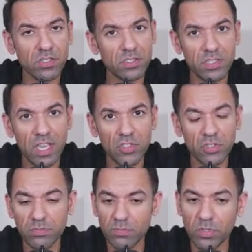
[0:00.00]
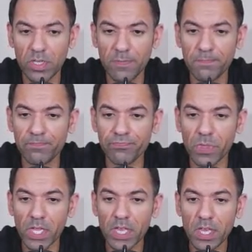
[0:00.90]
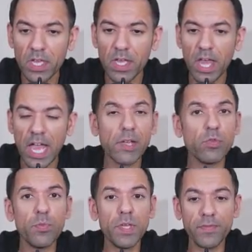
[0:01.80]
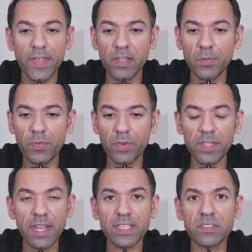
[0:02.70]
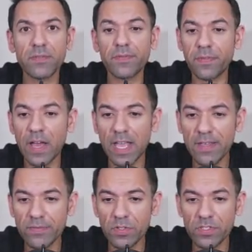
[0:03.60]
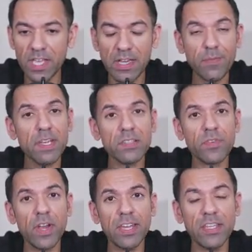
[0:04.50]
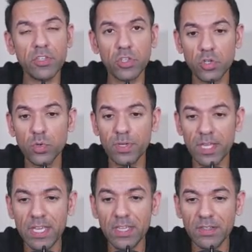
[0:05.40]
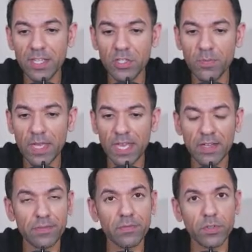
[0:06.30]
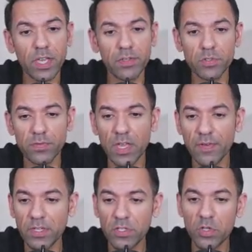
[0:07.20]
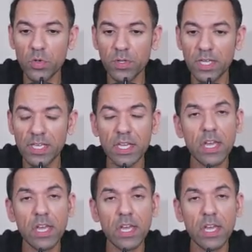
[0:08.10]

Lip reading: session. Okay. I will be available for the next 5 to 10 minutes for any Q&A that you may have. Okay. So if you have any Q&A,